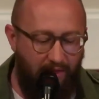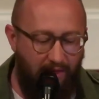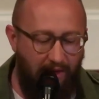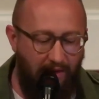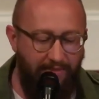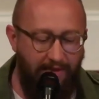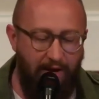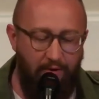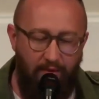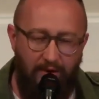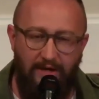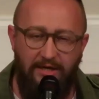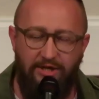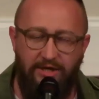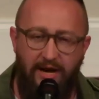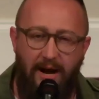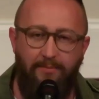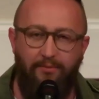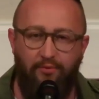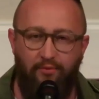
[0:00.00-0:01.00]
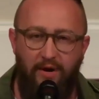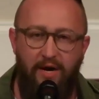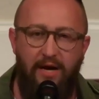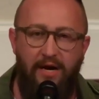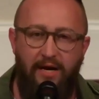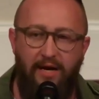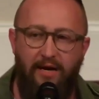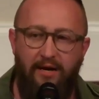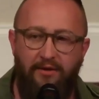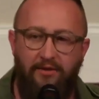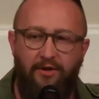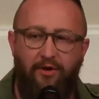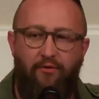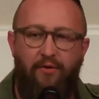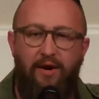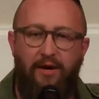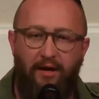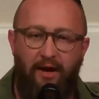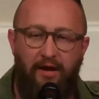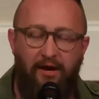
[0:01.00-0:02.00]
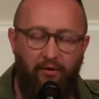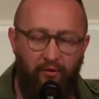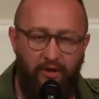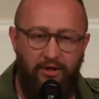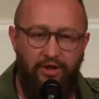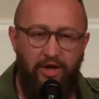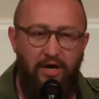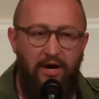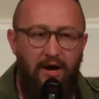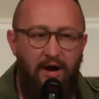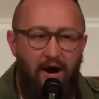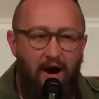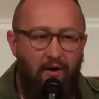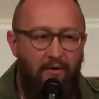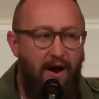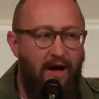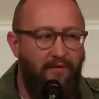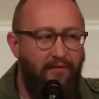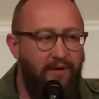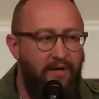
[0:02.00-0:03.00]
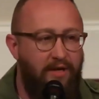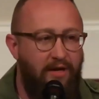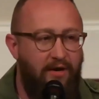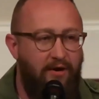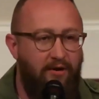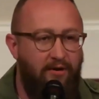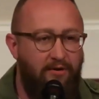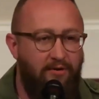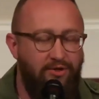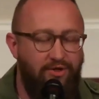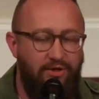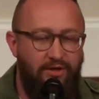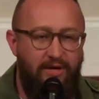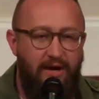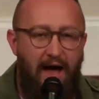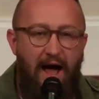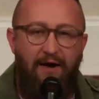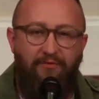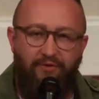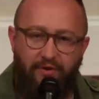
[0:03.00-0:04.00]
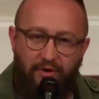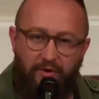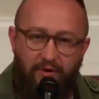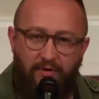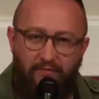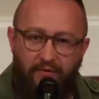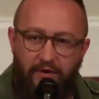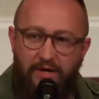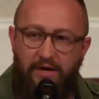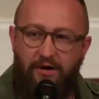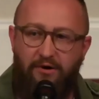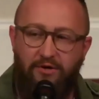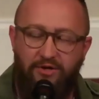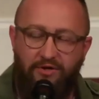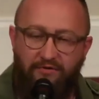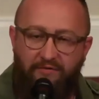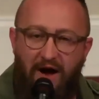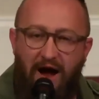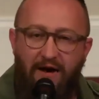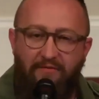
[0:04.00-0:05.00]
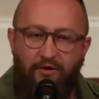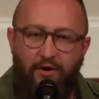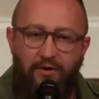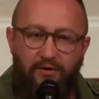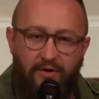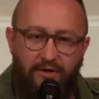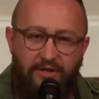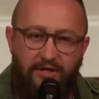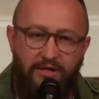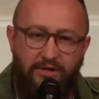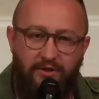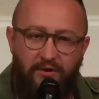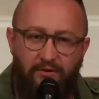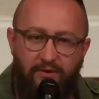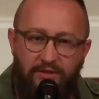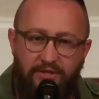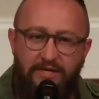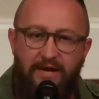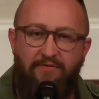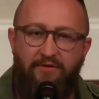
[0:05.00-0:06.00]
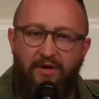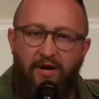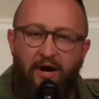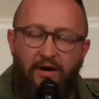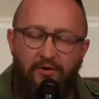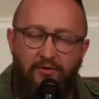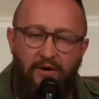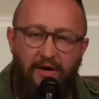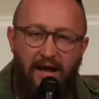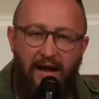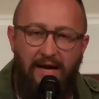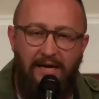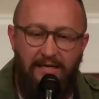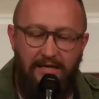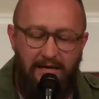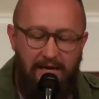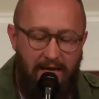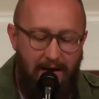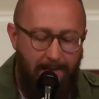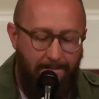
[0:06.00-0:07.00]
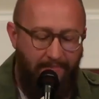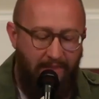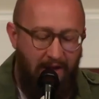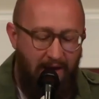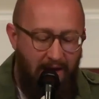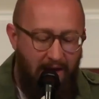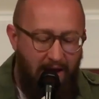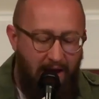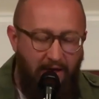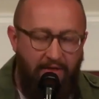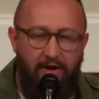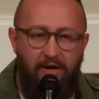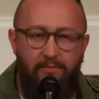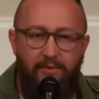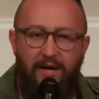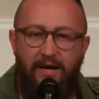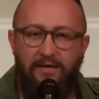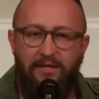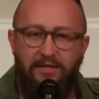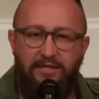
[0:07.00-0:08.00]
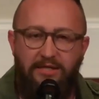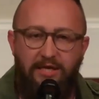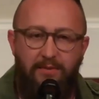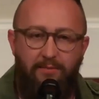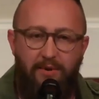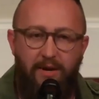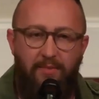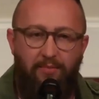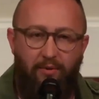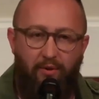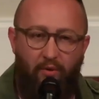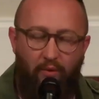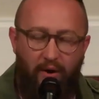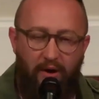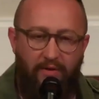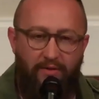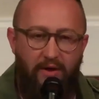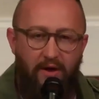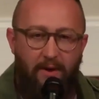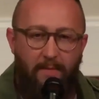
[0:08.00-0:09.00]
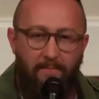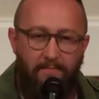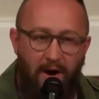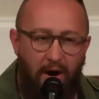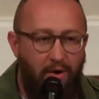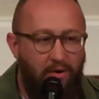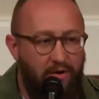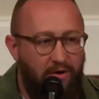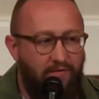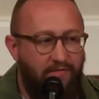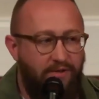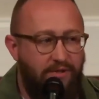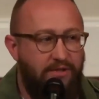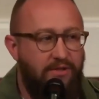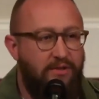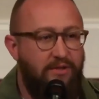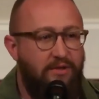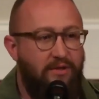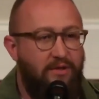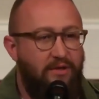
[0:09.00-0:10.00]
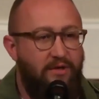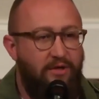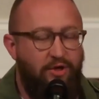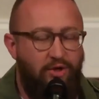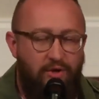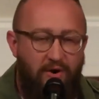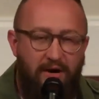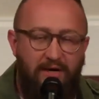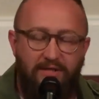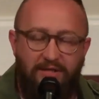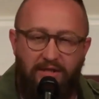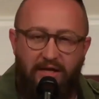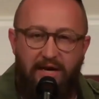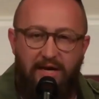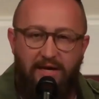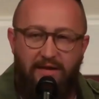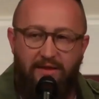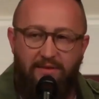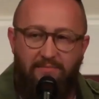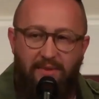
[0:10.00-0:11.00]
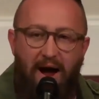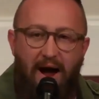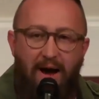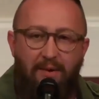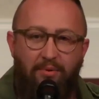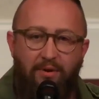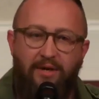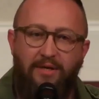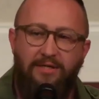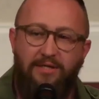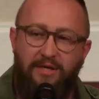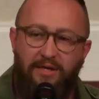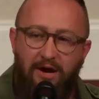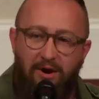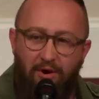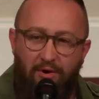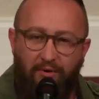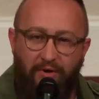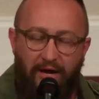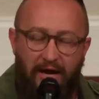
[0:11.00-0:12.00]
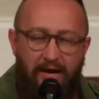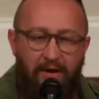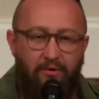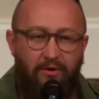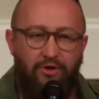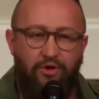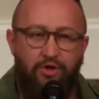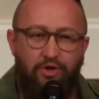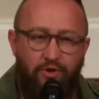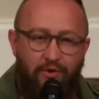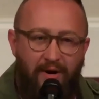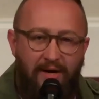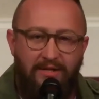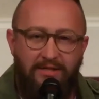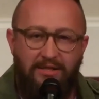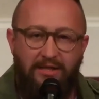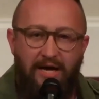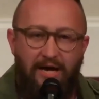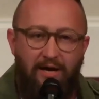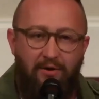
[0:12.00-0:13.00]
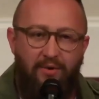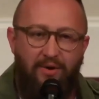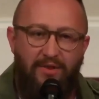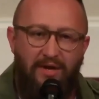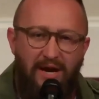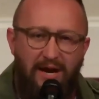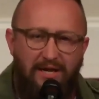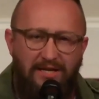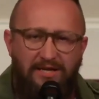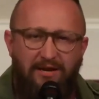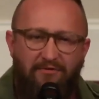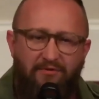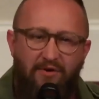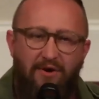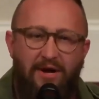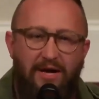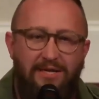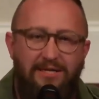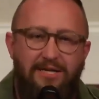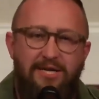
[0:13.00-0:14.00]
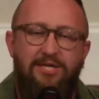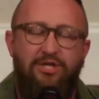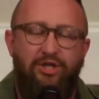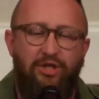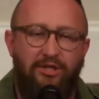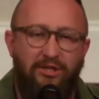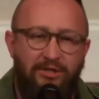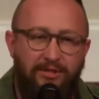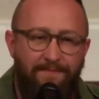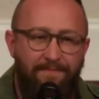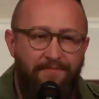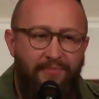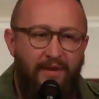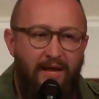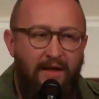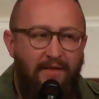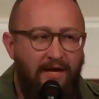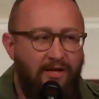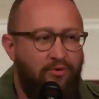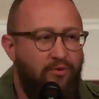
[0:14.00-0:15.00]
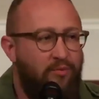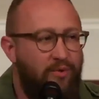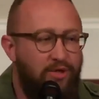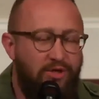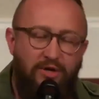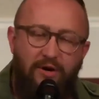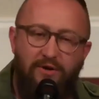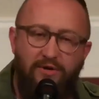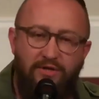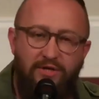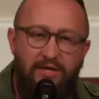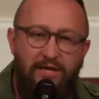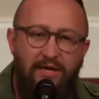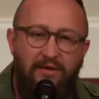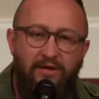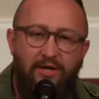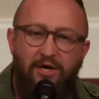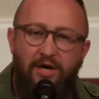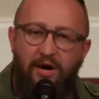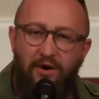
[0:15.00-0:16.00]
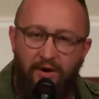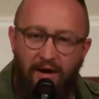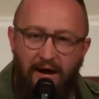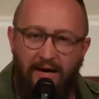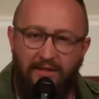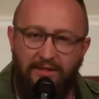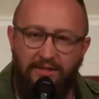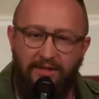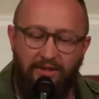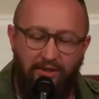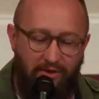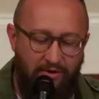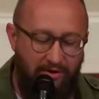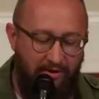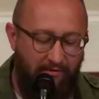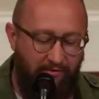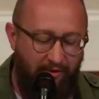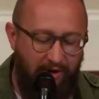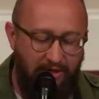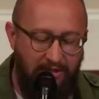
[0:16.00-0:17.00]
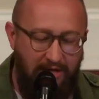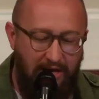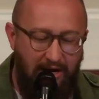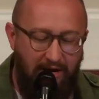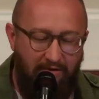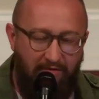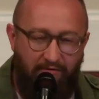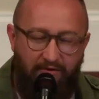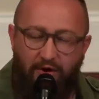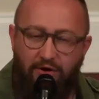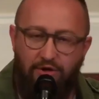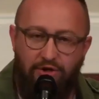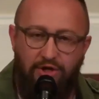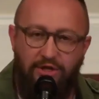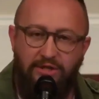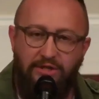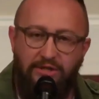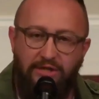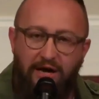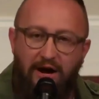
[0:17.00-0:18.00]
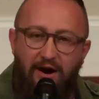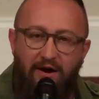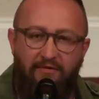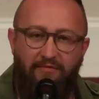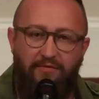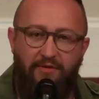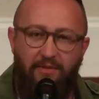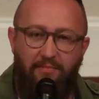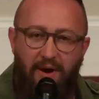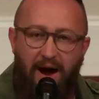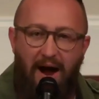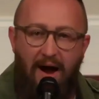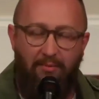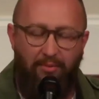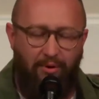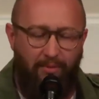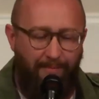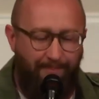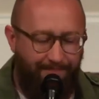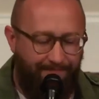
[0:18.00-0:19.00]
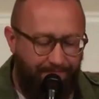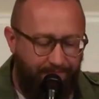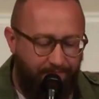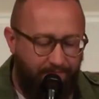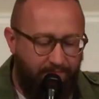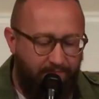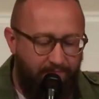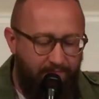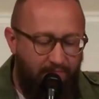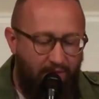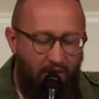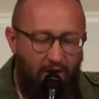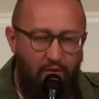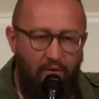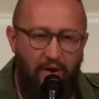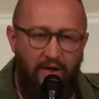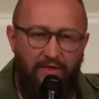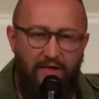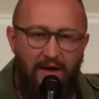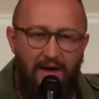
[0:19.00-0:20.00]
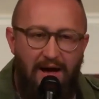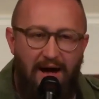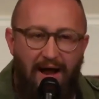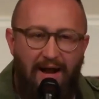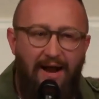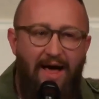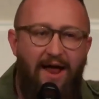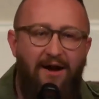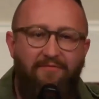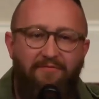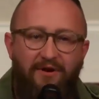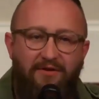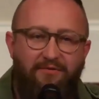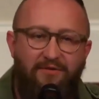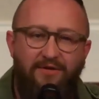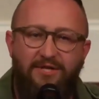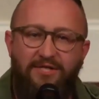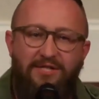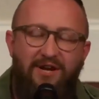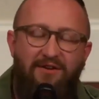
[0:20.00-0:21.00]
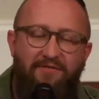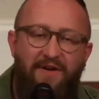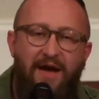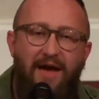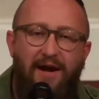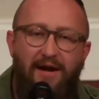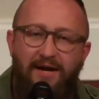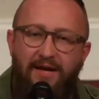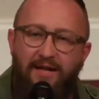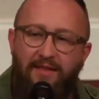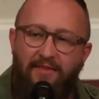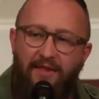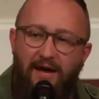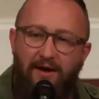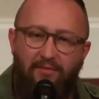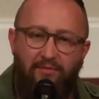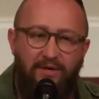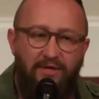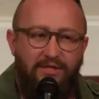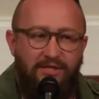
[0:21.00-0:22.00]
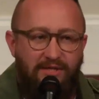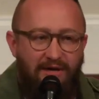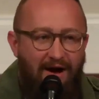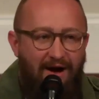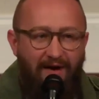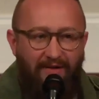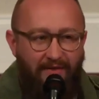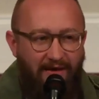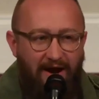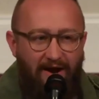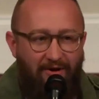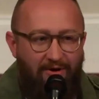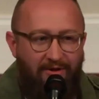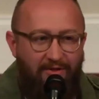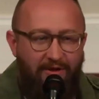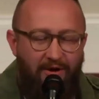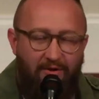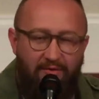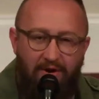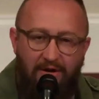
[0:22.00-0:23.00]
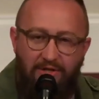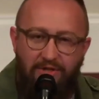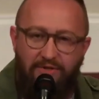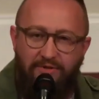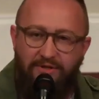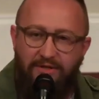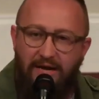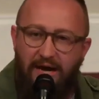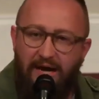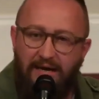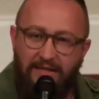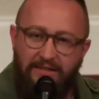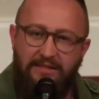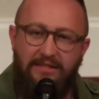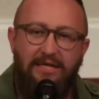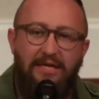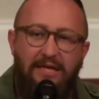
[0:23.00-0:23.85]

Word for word: They really stopped reading it in the Greek language around the years after the years 500, 600, 700 AD. And then you begin to see people with motives translate the Bible into their own language or translate it with different additions. That's when we start seeing the codexes or different versions of the Bible with a lot of different stuff added in that was not there in the original text.